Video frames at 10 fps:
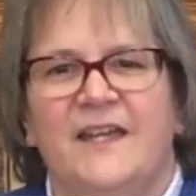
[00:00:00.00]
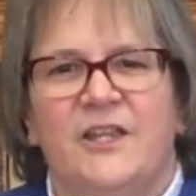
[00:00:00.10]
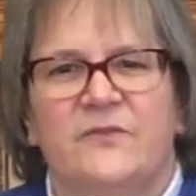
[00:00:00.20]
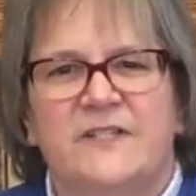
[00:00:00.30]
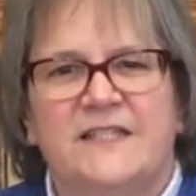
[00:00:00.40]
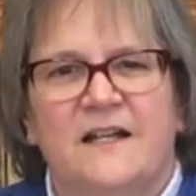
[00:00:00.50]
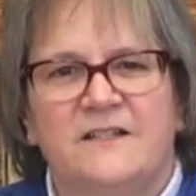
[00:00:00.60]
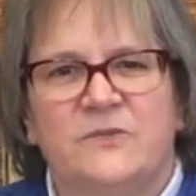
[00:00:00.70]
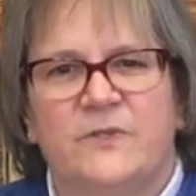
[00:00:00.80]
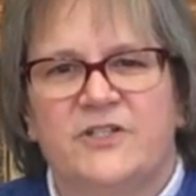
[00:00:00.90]
The
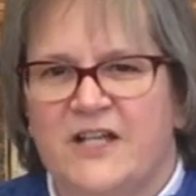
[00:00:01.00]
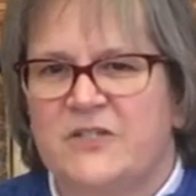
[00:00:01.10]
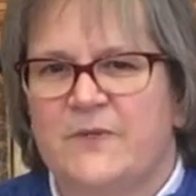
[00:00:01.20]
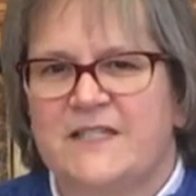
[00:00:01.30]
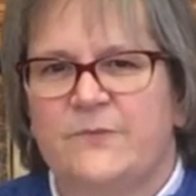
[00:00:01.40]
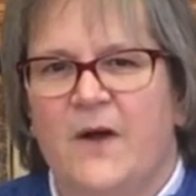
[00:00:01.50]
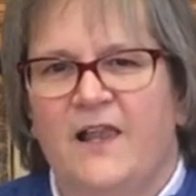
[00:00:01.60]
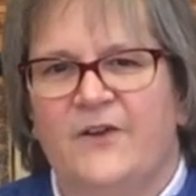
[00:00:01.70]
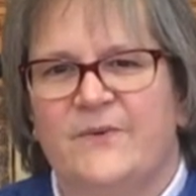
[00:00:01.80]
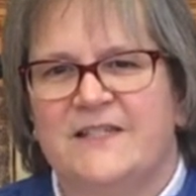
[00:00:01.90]
results were just what
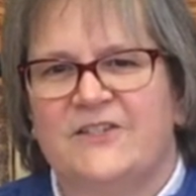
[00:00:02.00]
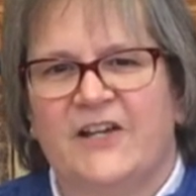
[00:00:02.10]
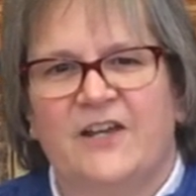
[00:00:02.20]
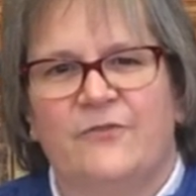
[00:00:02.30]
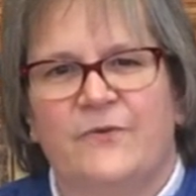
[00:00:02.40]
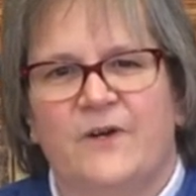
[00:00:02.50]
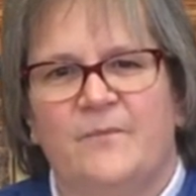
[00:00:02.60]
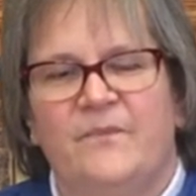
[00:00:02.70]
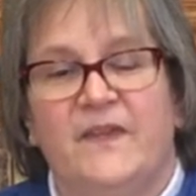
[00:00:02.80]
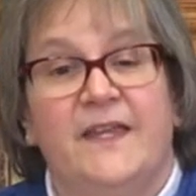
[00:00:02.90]
Swallow was looking
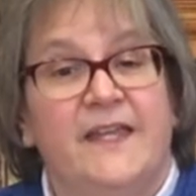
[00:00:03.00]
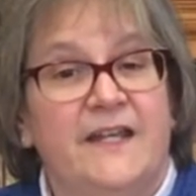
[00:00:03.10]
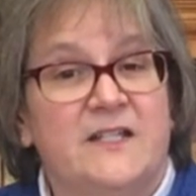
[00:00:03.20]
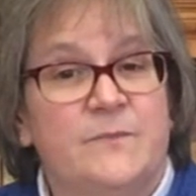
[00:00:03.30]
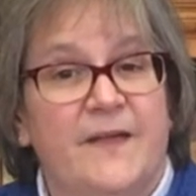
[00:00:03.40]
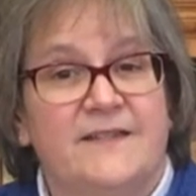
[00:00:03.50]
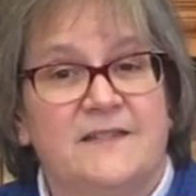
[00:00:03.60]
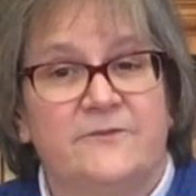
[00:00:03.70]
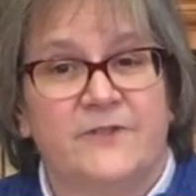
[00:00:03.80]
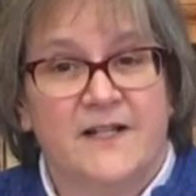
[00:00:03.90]
for:
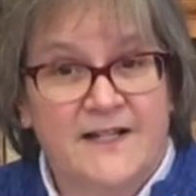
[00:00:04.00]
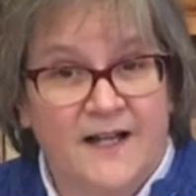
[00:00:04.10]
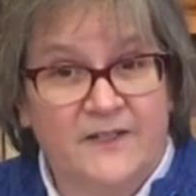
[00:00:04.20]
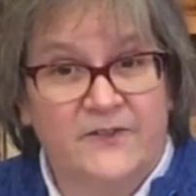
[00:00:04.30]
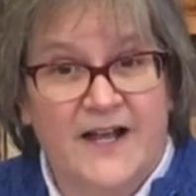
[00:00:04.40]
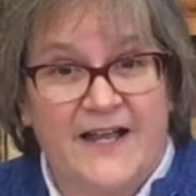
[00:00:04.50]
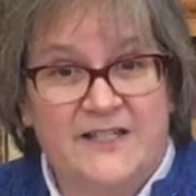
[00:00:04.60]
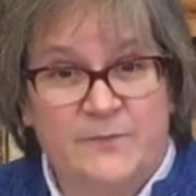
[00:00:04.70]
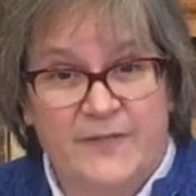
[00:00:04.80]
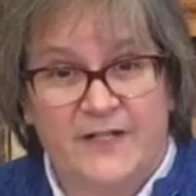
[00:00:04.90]
inexpensive,
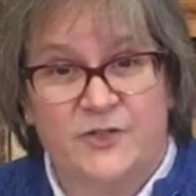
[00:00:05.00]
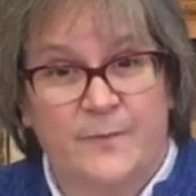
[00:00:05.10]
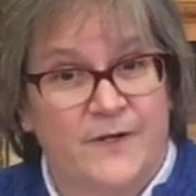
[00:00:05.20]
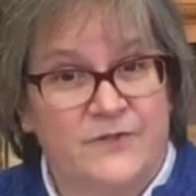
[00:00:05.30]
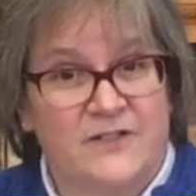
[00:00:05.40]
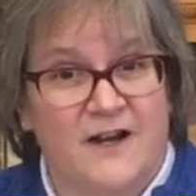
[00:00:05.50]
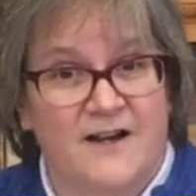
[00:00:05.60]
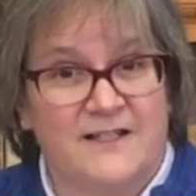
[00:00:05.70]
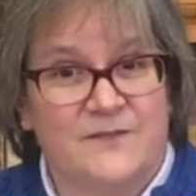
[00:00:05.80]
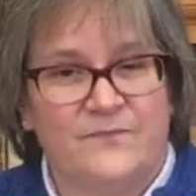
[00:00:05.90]
colorized picture
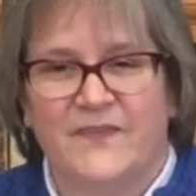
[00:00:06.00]
postcards.